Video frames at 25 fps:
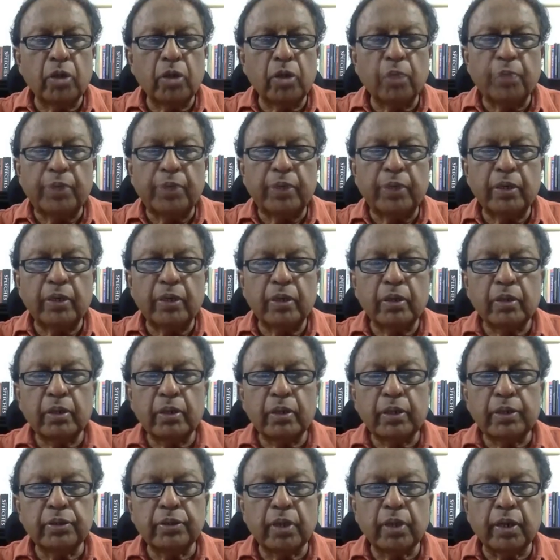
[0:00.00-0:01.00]
topic
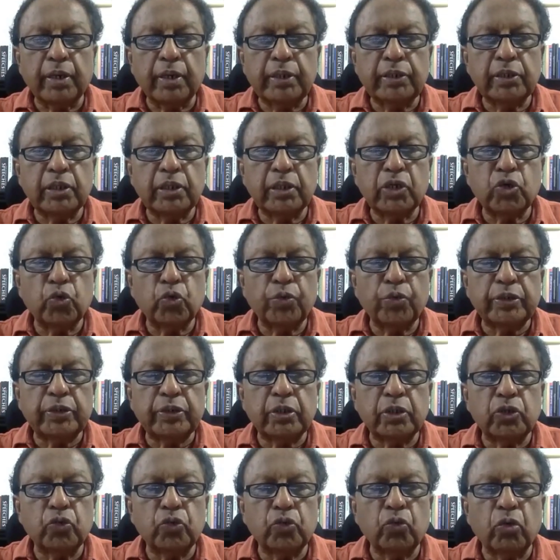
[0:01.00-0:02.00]
is the recent
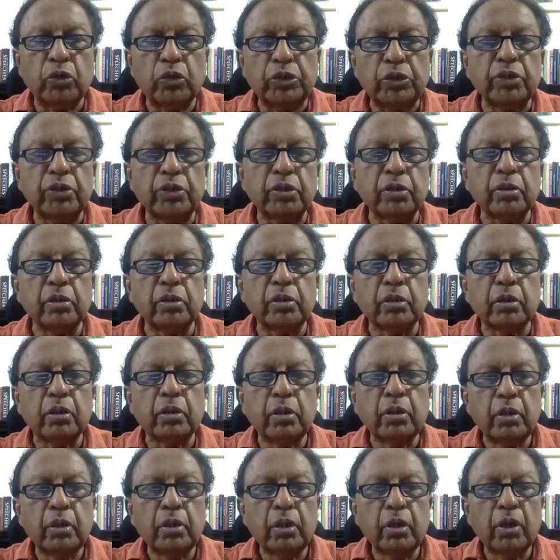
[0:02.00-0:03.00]
visit to Washington
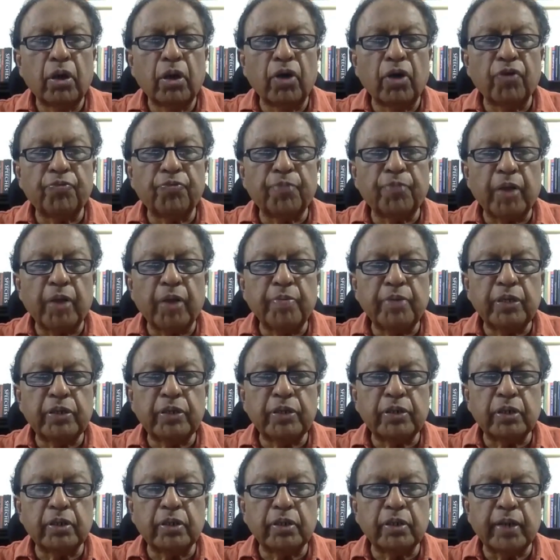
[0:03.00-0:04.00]
of Prime
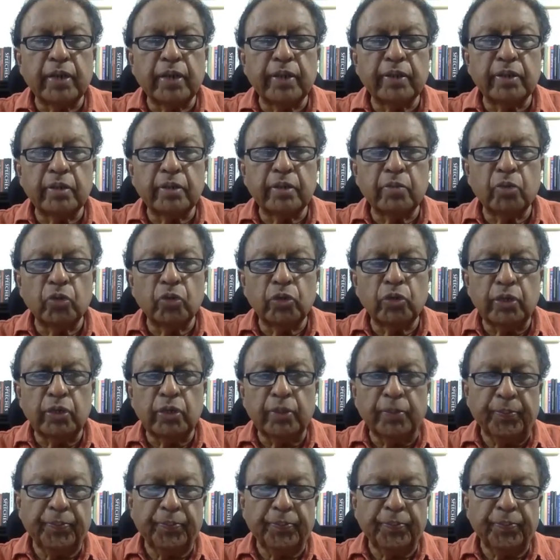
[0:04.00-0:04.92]
Minister Narendra Modi.